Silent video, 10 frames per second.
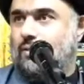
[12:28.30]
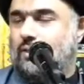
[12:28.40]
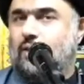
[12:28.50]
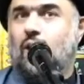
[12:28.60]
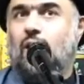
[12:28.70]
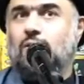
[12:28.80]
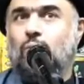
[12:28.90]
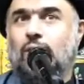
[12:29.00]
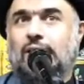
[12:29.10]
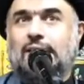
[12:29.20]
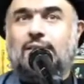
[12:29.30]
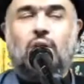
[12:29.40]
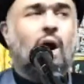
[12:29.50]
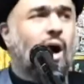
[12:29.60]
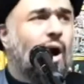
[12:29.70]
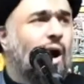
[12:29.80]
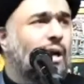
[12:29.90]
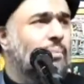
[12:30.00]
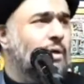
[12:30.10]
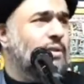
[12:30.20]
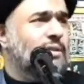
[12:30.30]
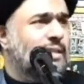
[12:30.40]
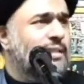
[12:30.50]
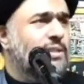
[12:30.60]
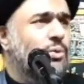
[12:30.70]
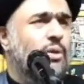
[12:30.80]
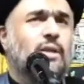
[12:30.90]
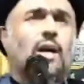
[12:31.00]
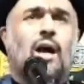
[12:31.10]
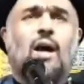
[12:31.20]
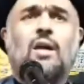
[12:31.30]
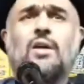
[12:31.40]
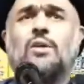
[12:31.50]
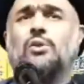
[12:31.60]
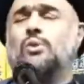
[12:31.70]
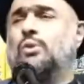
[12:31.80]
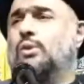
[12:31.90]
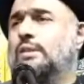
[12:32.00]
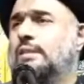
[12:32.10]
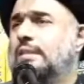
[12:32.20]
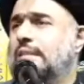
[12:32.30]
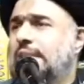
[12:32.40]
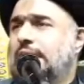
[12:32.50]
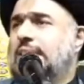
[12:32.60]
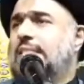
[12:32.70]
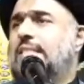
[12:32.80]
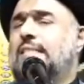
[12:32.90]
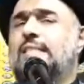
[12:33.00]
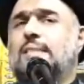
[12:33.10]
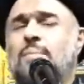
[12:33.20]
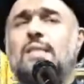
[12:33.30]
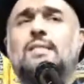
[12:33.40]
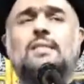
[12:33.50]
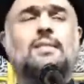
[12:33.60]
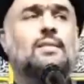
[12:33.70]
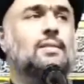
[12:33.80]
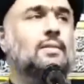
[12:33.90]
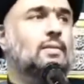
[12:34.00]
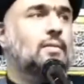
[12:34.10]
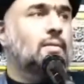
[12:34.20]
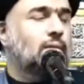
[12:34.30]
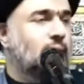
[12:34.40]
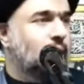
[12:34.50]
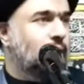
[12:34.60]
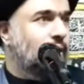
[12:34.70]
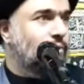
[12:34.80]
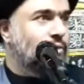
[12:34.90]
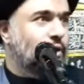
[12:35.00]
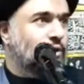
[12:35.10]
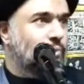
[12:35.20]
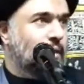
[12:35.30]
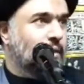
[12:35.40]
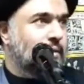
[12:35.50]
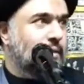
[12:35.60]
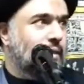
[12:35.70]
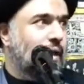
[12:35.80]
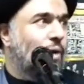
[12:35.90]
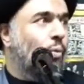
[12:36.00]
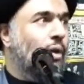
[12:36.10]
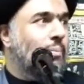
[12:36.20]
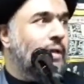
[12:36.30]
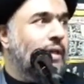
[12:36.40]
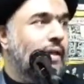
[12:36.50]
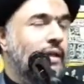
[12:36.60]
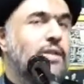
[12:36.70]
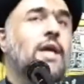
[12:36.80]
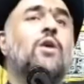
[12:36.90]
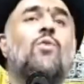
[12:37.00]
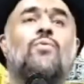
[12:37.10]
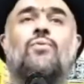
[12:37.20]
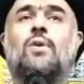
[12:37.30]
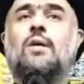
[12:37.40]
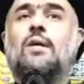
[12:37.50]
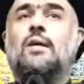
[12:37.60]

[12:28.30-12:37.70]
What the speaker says: Stars will get dark because this dunya should get dismissed in the day of judgment. It will be the day of